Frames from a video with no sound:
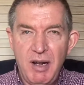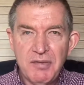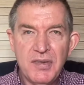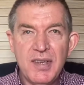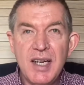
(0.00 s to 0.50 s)
of
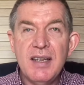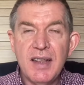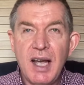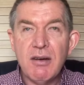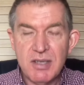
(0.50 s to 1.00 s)

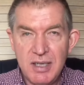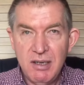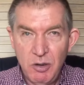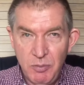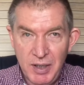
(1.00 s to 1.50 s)
3,000
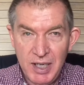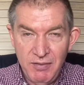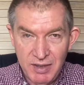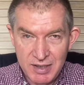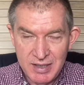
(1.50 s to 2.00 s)
new
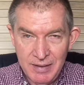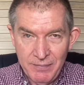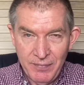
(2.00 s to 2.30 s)
believers.